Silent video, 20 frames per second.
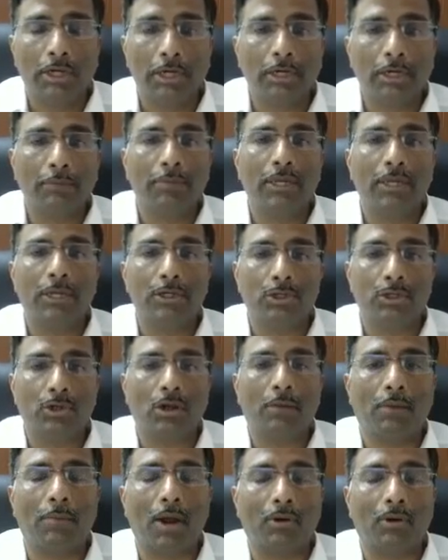to be
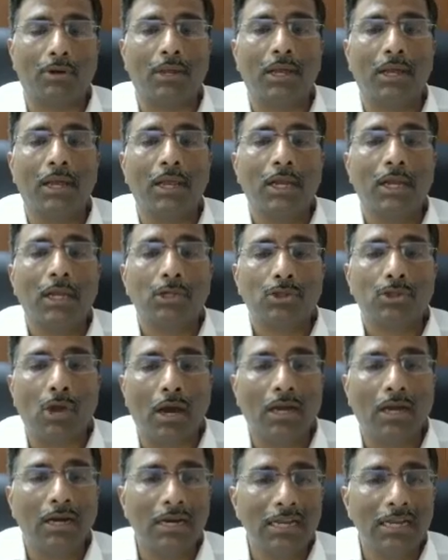sure about. So
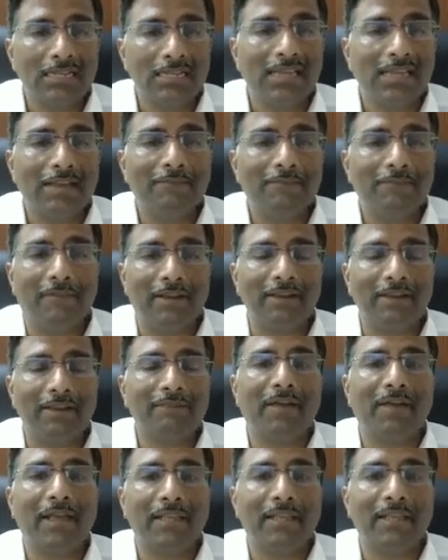unless I
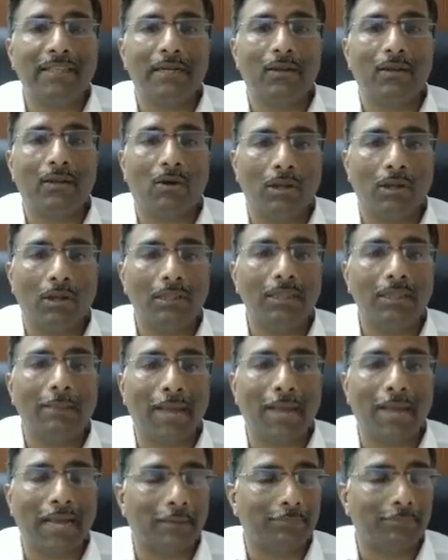verify that all the
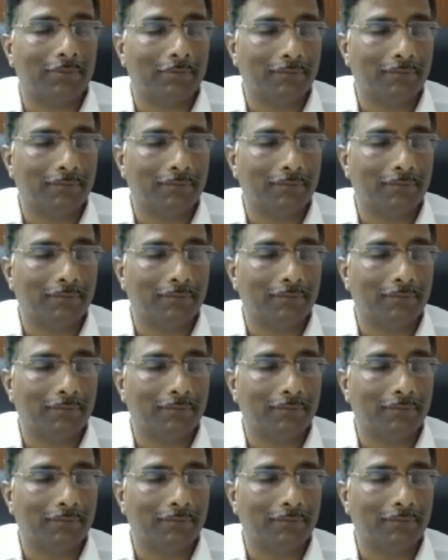backup,